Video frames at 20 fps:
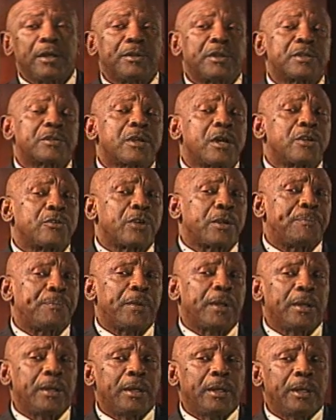in this country.
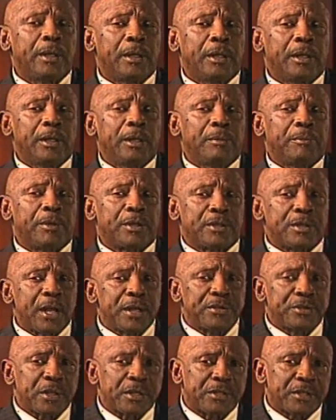But it's
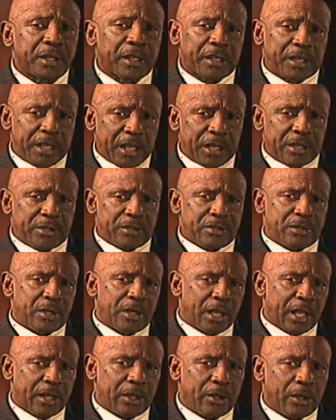not just the kids
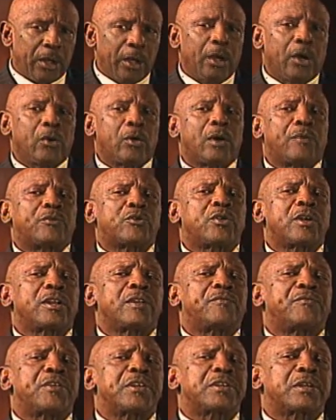today who have
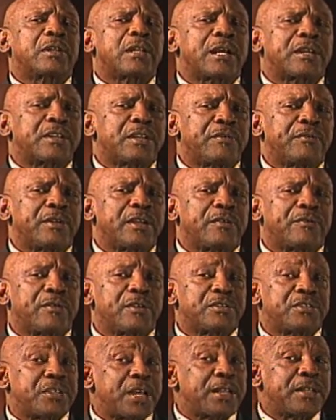traded physical activity
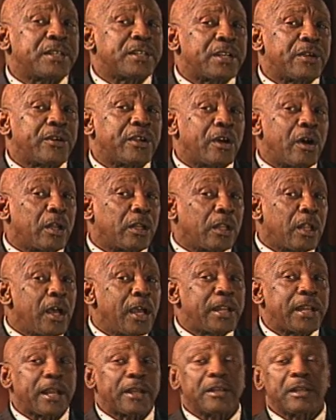for sedentary
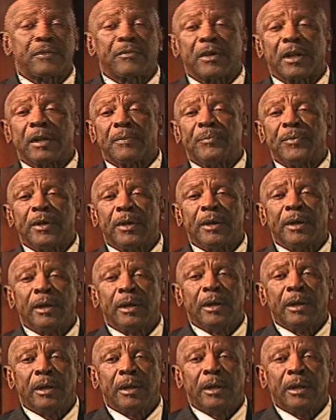online activity.
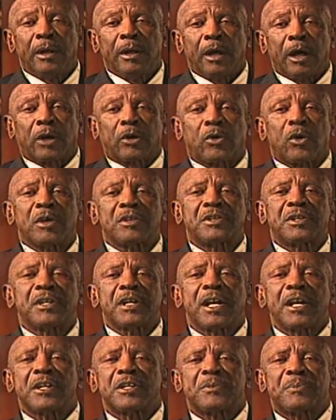Across
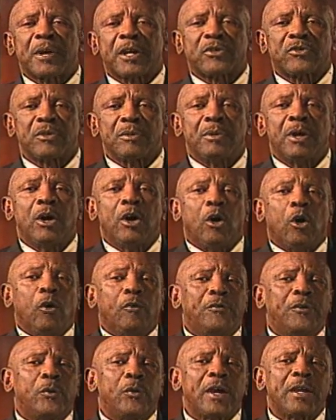the age spectrum,
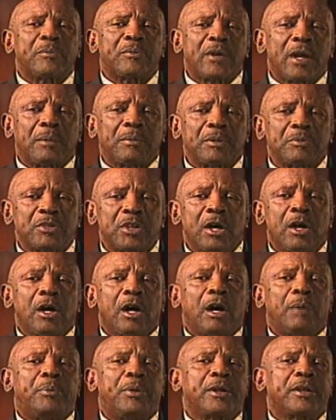overweight problems
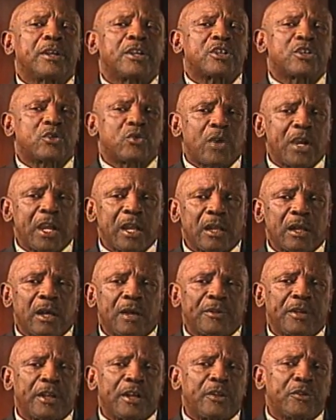are putting a strain
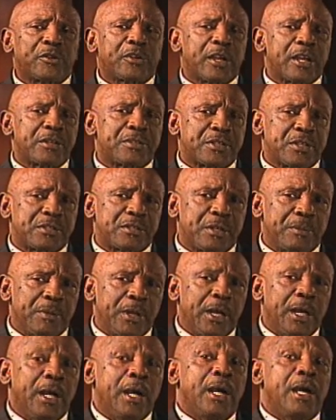on the healthcare system,
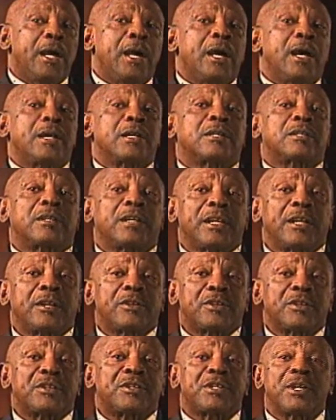and it's
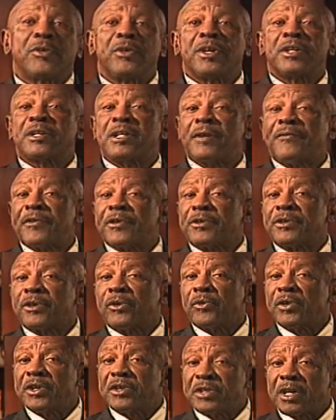leading to serious efforts
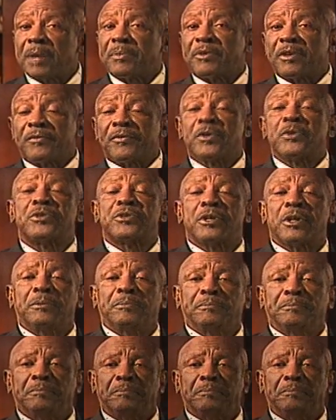to reshape the future.